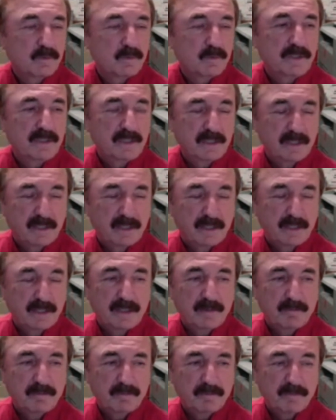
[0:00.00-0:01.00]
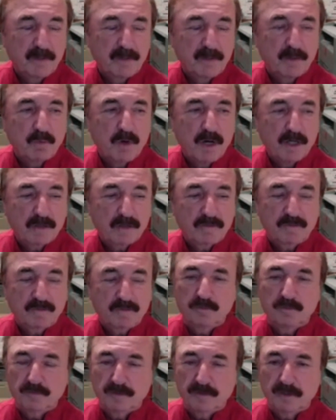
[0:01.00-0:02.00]
we did a
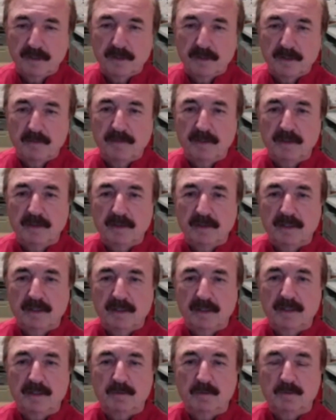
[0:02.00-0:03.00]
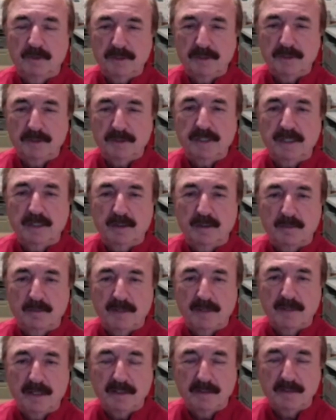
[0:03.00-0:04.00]
walkthrough for them that they were really excited
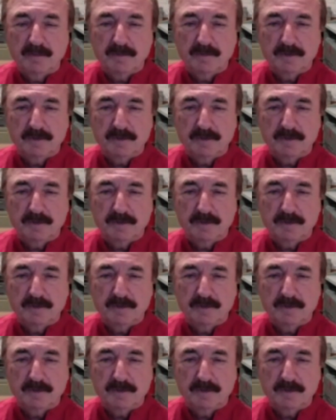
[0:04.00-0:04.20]
about.